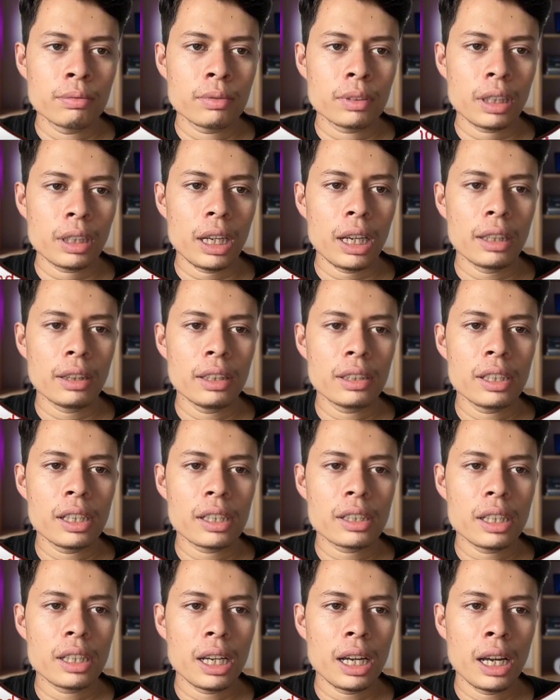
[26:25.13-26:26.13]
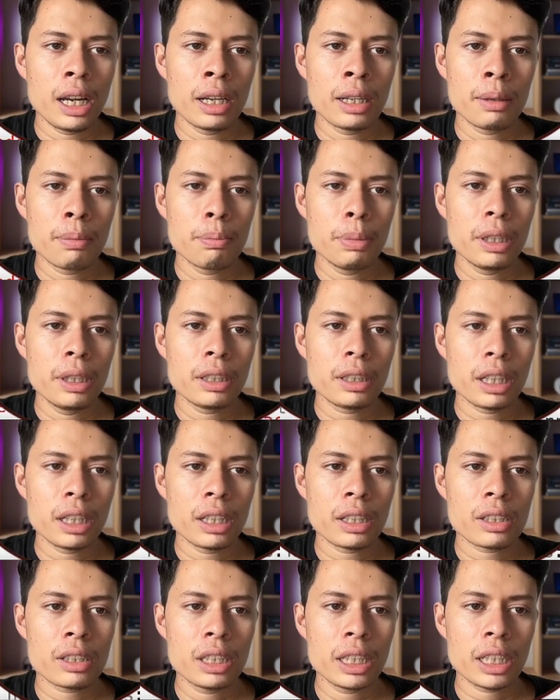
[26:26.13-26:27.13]
and this is the
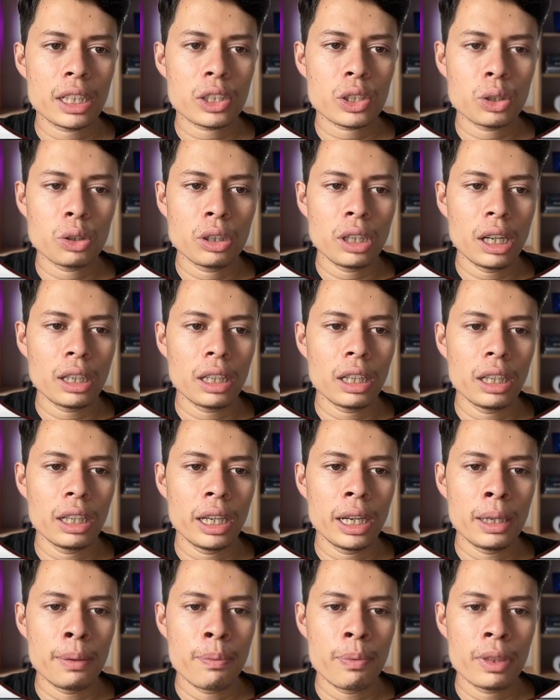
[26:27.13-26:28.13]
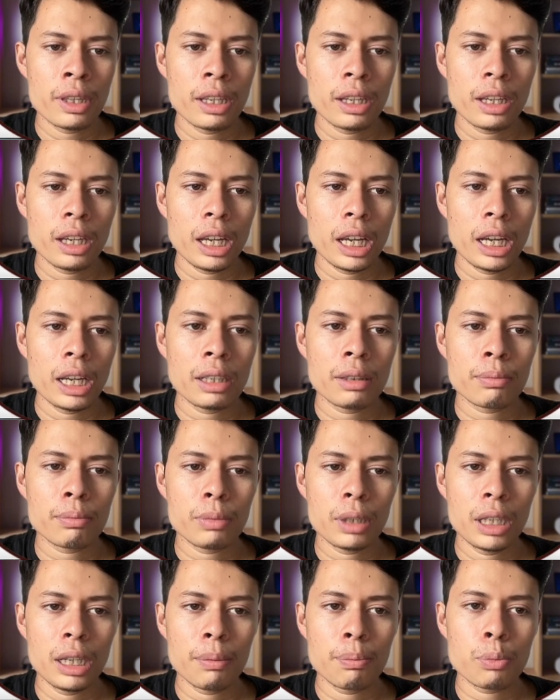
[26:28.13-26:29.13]
Pinterest section data layer, and
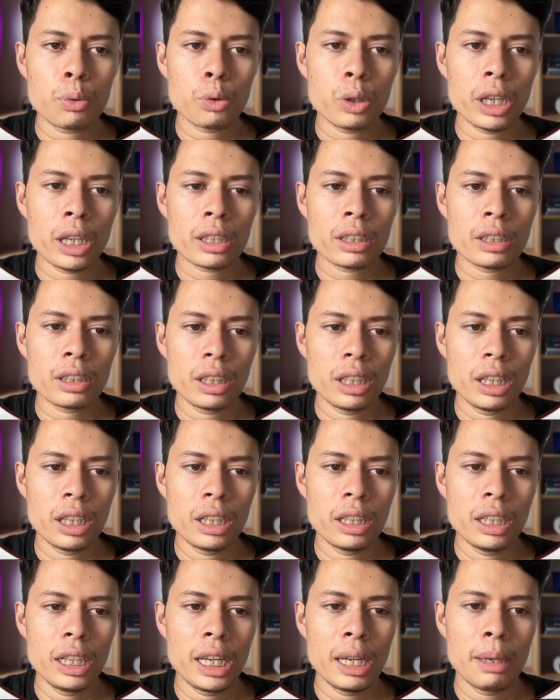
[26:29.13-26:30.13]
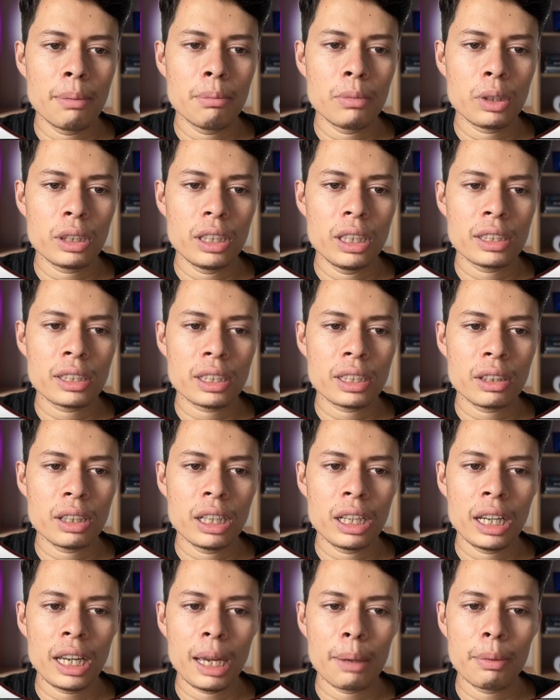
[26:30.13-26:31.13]
product name is
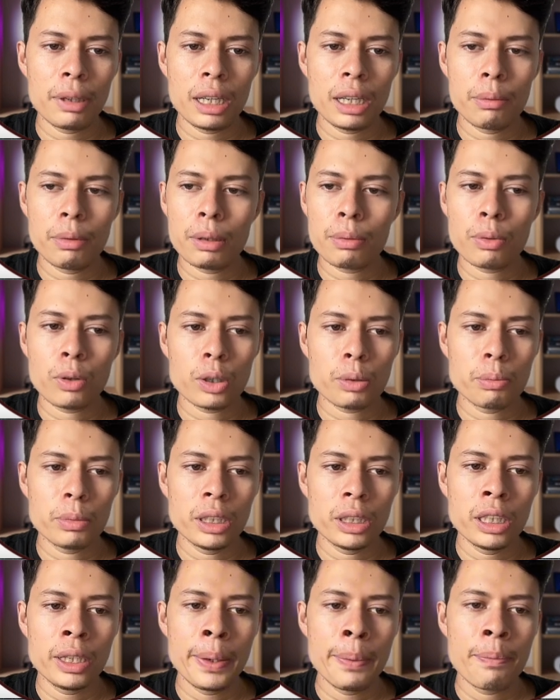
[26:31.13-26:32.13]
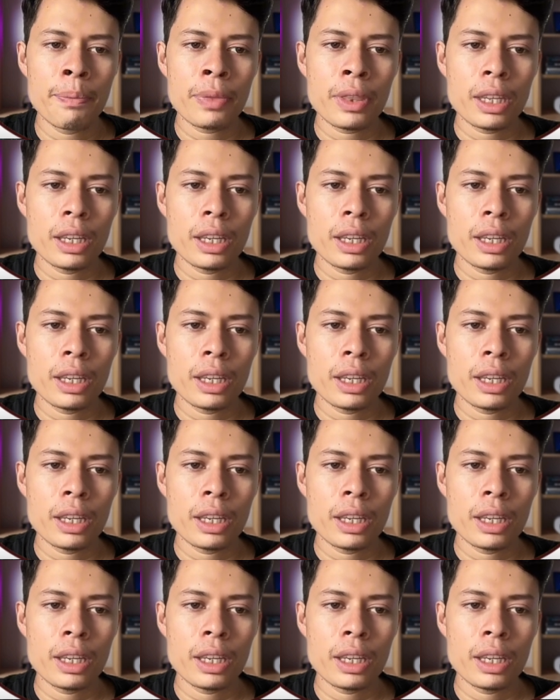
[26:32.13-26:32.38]
available for me,